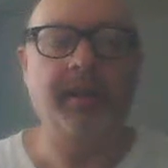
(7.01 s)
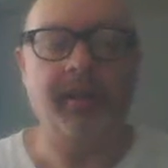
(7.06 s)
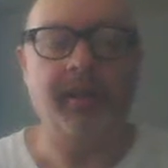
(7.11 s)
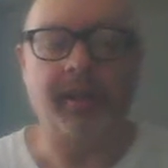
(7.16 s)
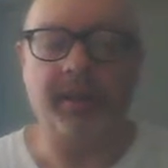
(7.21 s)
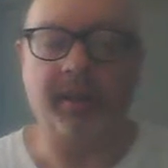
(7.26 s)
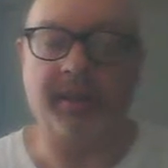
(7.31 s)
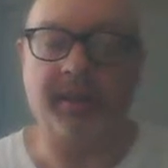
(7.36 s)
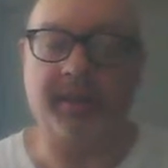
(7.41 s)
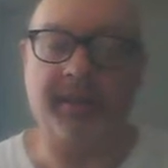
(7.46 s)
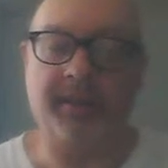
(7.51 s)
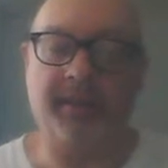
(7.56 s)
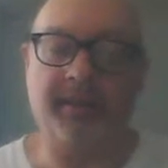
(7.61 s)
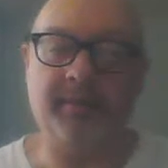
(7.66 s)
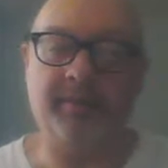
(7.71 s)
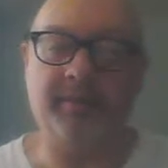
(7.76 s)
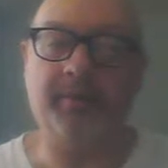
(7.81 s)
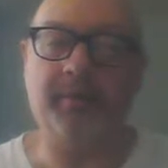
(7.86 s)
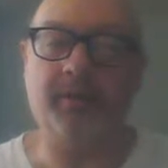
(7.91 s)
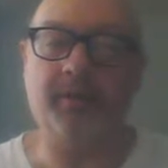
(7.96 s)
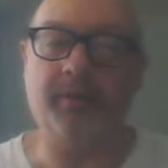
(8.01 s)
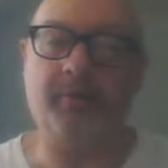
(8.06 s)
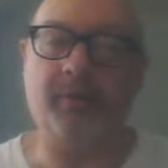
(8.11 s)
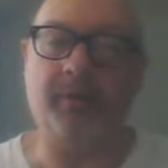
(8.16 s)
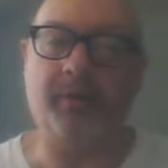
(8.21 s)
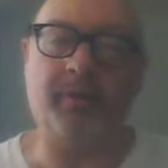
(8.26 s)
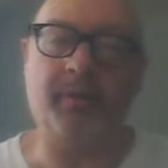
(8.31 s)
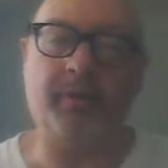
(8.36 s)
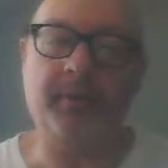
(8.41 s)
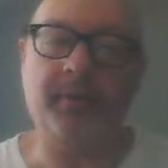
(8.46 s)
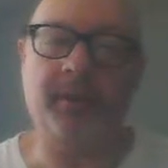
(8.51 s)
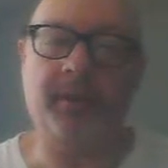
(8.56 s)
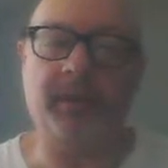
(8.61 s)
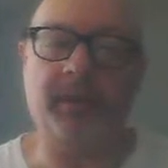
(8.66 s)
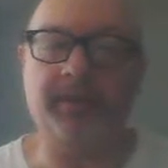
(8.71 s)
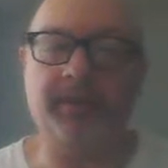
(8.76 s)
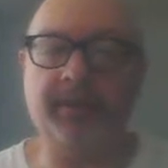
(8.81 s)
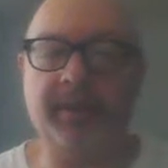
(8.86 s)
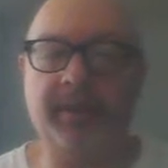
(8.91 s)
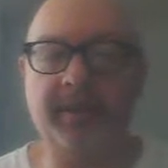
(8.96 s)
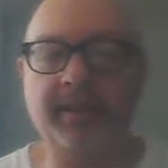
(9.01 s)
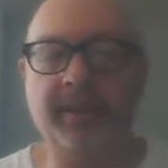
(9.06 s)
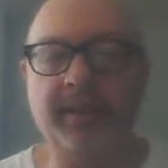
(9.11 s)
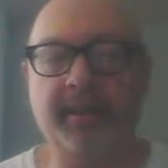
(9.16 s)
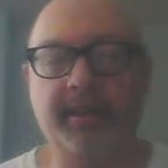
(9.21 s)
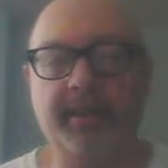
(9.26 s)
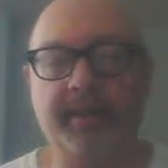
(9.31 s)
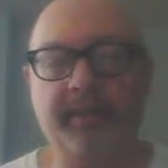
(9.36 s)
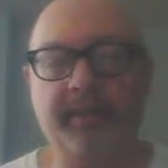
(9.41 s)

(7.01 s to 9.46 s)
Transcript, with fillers: Uh, tomorrow we're going to look at the